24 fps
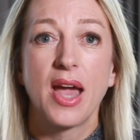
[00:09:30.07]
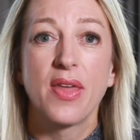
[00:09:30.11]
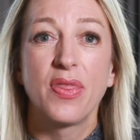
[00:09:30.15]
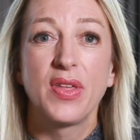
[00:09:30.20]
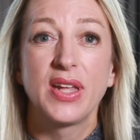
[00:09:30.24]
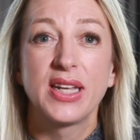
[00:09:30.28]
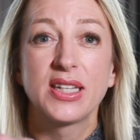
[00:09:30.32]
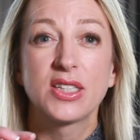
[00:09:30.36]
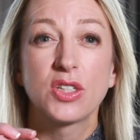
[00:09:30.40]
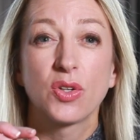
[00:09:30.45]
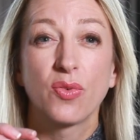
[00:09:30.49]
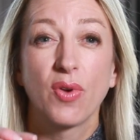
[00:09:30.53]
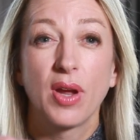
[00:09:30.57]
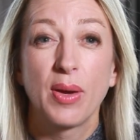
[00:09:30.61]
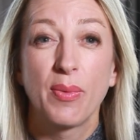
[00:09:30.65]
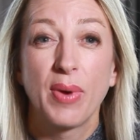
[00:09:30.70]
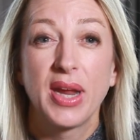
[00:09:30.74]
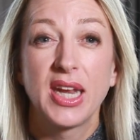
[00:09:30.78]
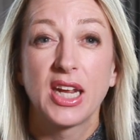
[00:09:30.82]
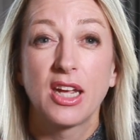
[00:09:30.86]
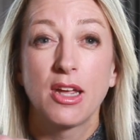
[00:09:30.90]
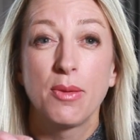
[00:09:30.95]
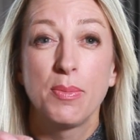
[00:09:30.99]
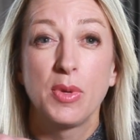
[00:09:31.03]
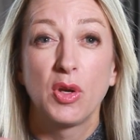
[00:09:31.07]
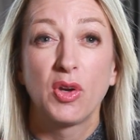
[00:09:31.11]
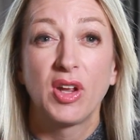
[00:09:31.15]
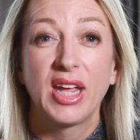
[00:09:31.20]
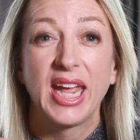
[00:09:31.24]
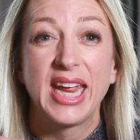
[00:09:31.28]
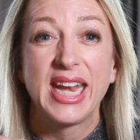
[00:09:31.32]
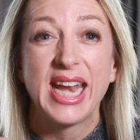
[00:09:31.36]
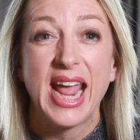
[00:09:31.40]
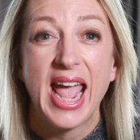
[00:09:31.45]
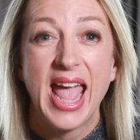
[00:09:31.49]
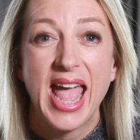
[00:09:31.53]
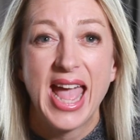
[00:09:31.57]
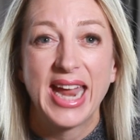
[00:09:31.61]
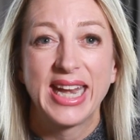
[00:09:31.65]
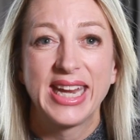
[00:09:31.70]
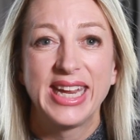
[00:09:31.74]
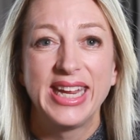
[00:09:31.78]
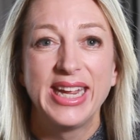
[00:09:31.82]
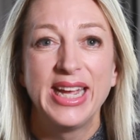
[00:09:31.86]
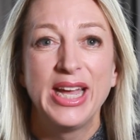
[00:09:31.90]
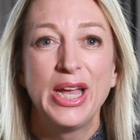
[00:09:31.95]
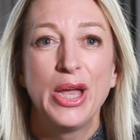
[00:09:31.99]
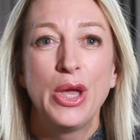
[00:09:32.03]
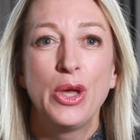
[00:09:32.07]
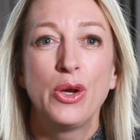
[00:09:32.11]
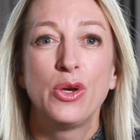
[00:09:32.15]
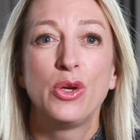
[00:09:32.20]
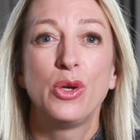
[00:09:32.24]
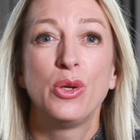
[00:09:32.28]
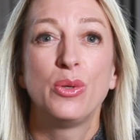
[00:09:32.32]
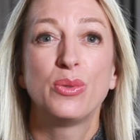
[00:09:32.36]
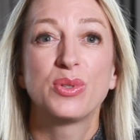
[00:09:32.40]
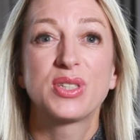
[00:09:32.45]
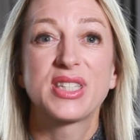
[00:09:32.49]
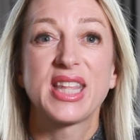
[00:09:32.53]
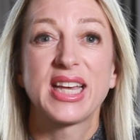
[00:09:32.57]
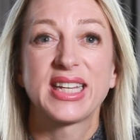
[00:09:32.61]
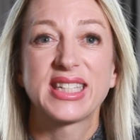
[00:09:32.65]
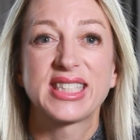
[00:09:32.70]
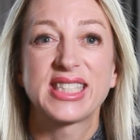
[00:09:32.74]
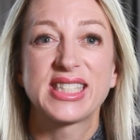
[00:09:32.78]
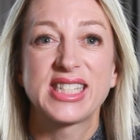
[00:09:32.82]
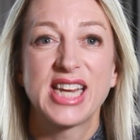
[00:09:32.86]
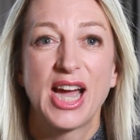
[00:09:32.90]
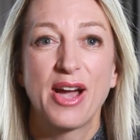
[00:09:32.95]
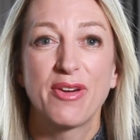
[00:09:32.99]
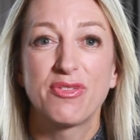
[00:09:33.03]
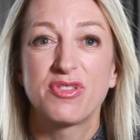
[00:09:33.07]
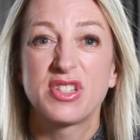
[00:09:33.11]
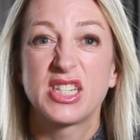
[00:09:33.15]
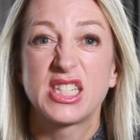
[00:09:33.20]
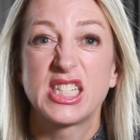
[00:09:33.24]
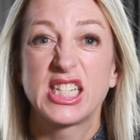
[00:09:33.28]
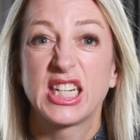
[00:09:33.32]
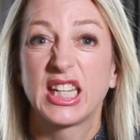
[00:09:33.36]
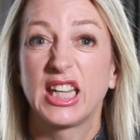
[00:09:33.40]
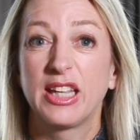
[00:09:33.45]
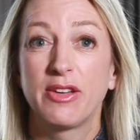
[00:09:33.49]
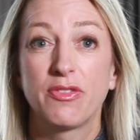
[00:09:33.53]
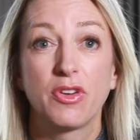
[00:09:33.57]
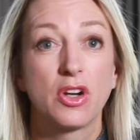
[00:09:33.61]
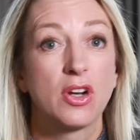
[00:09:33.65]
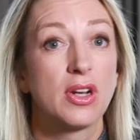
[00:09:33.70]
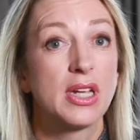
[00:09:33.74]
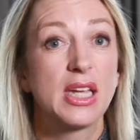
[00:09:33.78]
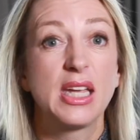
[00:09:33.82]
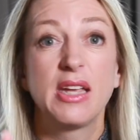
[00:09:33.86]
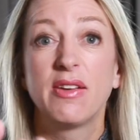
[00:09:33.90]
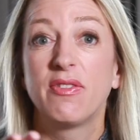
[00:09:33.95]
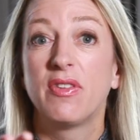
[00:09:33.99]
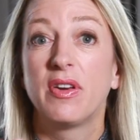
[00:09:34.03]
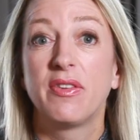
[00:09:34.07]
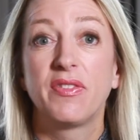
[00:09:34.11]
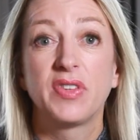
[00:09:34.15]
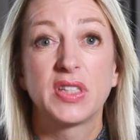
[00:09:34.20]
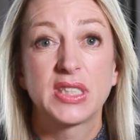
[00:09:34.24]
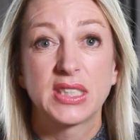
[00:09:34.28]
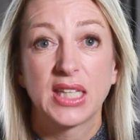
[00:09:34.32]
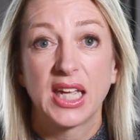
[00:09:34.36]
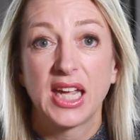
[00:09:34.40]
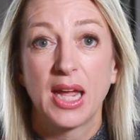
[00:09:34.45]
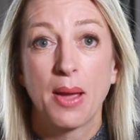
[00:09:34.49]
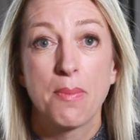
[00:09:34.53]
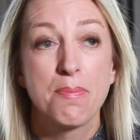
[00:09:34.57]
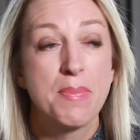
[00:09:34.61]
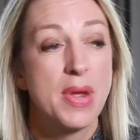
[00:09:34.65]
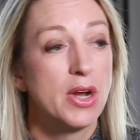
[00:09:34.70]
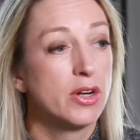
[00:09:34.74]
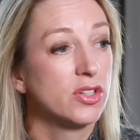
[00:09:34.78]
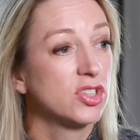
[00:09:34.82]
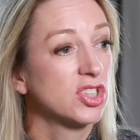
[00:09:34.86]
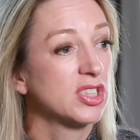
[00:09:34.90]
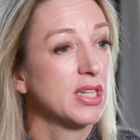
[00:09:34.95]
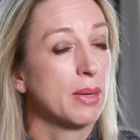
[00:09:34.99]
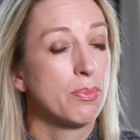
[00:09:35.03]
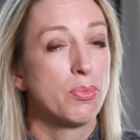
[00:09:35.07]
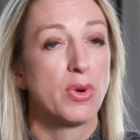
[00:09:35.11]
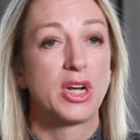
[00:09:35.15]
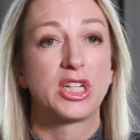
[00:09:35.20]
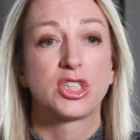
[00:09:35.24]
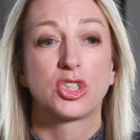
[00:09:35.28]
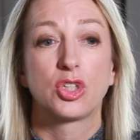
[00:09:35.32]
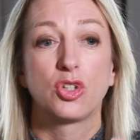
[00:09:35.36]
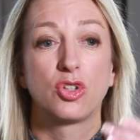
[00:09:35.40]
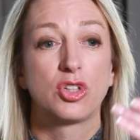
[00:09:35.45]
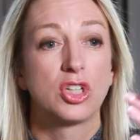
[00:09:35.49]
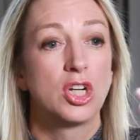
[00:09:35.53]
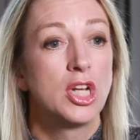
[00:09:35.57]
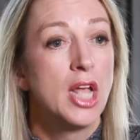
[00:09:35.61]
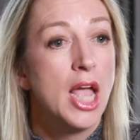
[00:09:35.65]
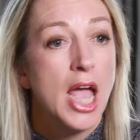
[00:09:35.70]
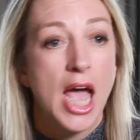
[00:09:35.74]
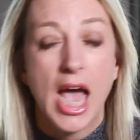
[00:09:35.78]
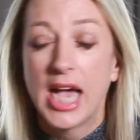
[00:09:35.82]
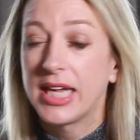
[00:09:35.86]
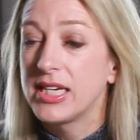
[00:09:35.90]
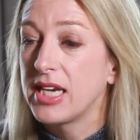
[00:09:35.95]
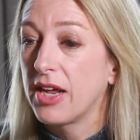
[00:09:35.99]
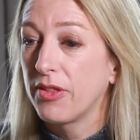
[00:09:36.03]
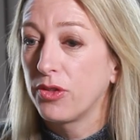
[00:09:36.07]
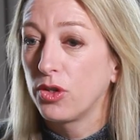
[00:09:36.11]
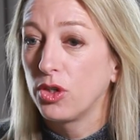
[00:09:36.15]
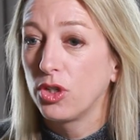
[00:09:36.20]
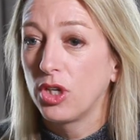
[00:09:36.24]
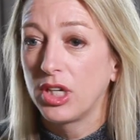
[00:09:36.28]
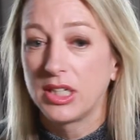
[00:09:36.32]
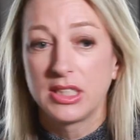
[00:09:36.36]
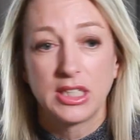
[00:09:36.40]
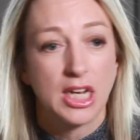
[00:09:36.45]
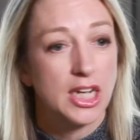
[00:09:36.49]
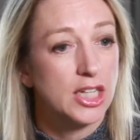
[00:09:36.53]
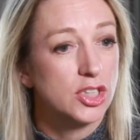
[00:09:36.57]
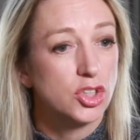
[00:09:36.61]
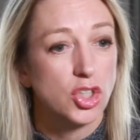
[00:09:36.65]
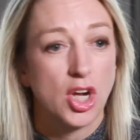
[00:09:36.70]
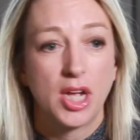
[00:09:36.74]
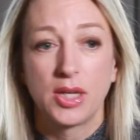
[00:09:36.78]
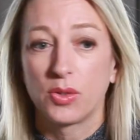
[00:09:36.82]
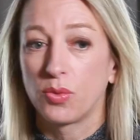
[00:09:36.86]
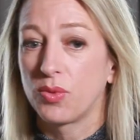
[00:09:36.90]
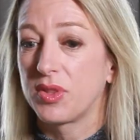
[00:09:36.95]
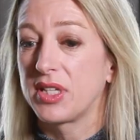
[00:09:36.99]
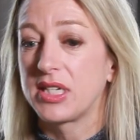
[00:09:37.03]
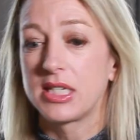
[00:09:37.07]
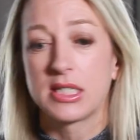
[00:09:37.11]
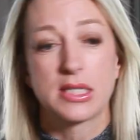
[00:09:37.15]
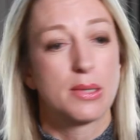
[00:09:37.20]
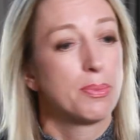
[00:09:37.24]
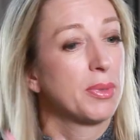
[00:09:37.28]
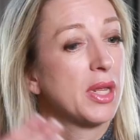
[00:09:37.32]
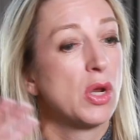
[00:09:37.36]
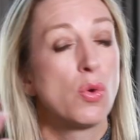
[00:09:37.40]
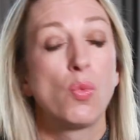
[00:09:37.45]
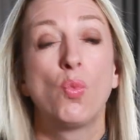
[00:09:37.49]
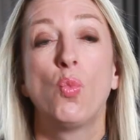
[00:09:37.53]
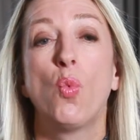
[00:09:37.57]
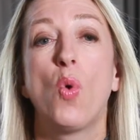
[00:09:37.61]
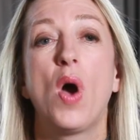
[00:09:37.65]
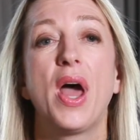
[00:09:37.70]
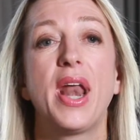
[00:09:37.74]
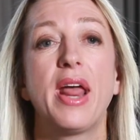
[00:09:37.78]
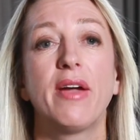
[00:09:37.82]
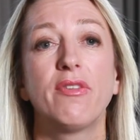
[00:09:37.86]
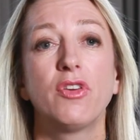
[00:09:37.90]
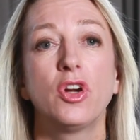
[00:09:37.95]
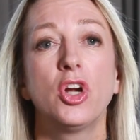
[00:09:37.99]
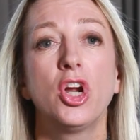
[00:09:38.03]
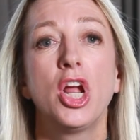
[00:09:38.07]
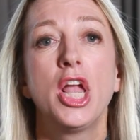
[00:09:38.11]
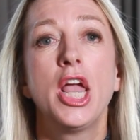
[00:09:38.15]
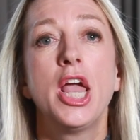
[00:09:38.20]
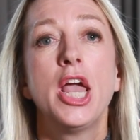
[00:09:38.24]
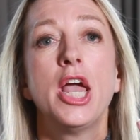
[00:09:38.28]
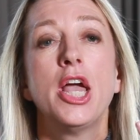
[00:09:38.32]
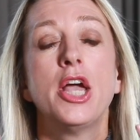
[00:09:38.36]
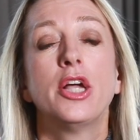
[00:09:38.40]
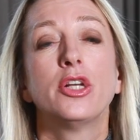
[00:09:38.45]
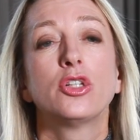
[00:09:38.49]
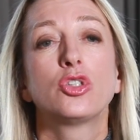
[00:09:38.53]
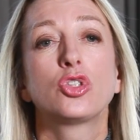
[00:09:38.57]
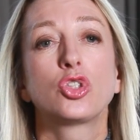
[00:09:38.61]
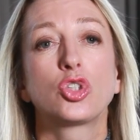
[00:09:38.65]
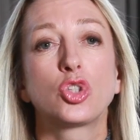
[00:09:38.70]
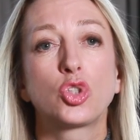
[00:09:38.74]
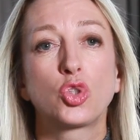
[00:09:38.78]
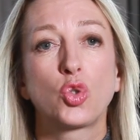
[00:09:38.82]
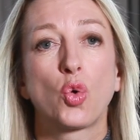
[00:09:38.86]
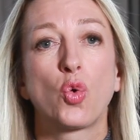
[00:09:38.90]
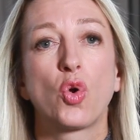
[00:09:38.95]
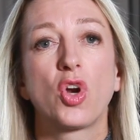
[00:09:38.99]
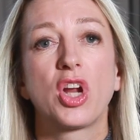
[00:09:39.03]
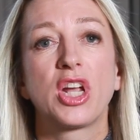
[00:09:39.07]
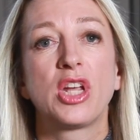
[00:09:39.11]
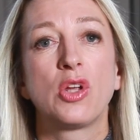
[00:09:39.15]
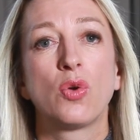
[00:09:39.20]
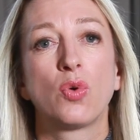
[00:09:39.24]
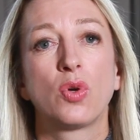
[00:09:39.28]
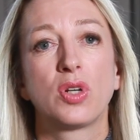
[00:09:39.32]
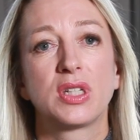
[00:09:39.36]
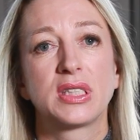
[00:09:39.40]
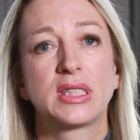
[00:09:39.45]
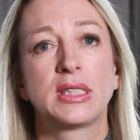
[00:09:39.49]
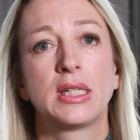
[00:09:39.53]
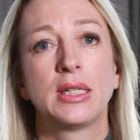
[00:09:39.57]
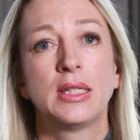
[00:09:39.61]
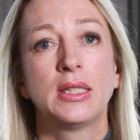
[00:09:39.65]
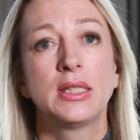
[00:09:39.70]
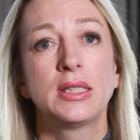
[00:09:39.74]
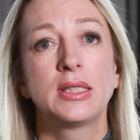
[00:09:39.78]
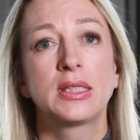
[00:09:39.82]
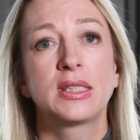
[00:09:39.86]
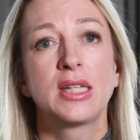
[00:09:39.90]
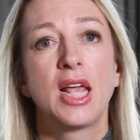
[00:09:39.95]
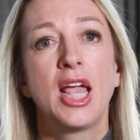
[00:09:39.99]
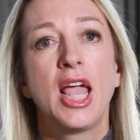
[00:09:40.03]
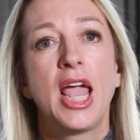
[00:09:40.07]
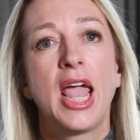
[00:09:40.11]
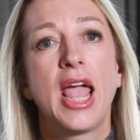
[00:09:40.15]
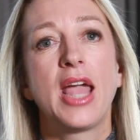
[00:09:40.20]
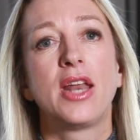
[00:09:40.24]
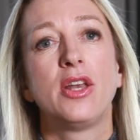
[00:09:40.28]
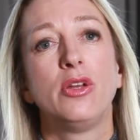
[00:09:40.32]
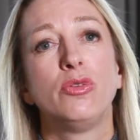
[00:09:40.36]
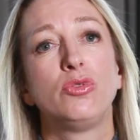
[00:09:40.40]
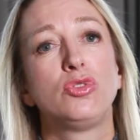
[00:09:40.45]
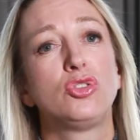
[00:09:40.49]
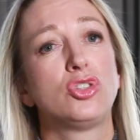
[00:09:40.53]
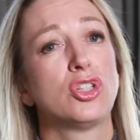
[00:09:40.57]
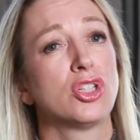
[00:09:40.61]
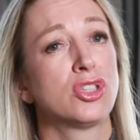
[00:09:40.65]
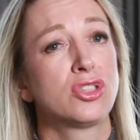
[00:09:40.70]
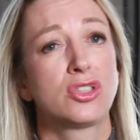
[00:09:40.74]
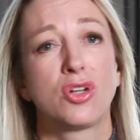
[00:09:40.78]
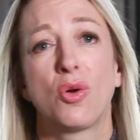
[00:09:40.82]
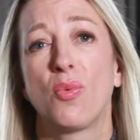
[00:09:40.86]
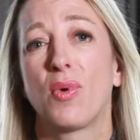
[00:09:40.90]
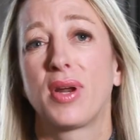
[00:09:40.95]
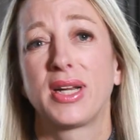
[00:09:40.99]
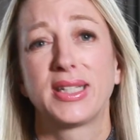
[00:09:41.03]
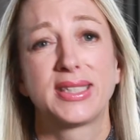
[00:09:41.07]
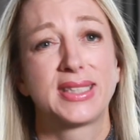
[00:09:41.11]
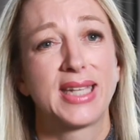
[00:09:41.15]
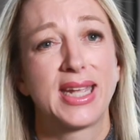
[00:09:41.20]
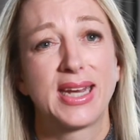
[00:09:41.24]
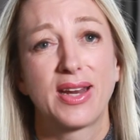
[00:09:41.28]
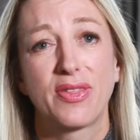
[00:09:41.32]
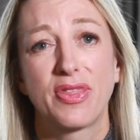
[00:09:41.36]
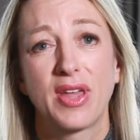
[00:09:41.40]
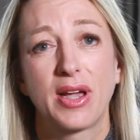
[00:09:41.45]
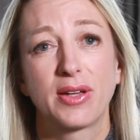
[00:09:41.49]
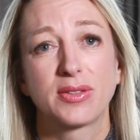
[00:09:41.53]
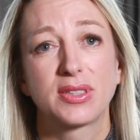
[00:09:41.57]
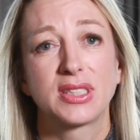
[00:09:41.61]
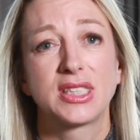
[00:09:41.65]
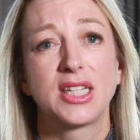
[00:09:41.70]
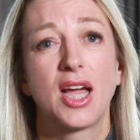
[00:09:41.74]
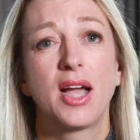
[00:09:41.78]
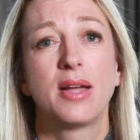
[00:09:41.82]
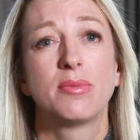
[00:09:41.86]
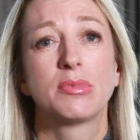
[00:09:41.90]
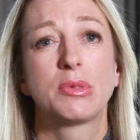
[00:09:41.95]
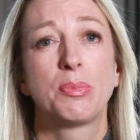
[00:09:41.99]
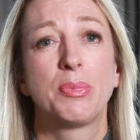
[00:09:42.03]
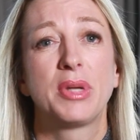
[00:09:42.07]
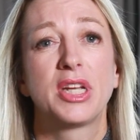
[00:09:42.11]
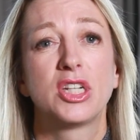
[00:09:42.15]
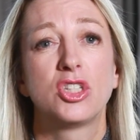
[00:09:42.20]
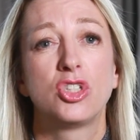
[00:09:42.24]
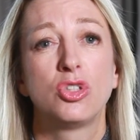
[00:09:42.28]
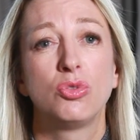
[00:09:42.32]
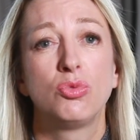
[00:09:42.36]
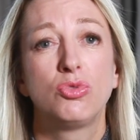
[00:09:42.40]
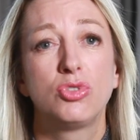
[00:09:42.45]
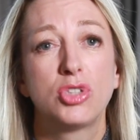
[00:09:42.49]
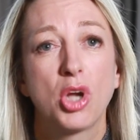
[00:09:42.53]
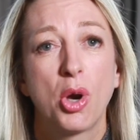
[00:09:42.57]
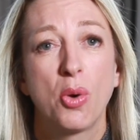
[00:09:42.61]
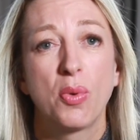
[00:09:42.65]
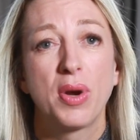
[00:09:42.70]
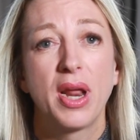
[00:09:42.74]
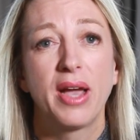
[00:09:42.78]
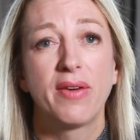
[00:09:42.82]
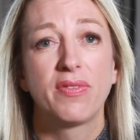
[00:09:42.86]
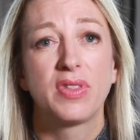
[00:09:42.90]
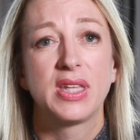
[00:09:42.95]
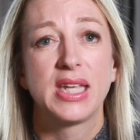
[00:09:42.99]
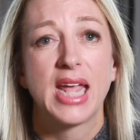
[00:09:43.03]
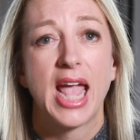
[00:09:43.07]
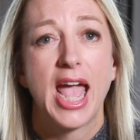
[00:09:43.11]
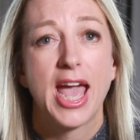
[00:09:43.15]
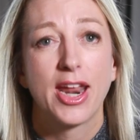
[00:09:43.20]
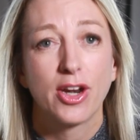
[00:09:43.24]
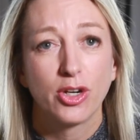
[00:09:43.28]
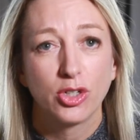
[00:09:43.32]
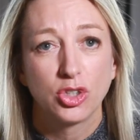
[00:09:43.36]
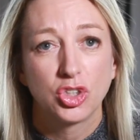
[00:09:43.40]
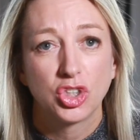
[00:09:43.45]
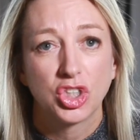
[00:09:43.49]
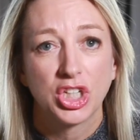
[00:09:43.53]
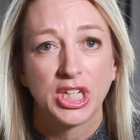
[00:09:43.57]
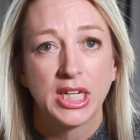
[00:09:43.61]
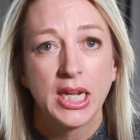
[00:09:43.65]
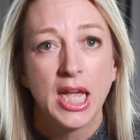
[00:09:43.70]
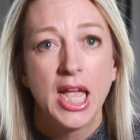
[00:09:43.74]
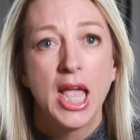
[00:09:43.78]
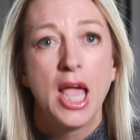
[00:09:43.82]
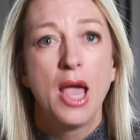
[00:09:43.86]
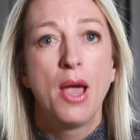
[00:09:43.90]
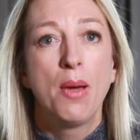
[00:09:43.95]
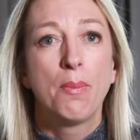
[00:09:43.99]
I think it's a great way to communicate any news that's tough to deliver, even if it's like a marriage separation or a child with a disability, whatever story yours is, and you just don't want to say it 1,000 times because you don't have the energy,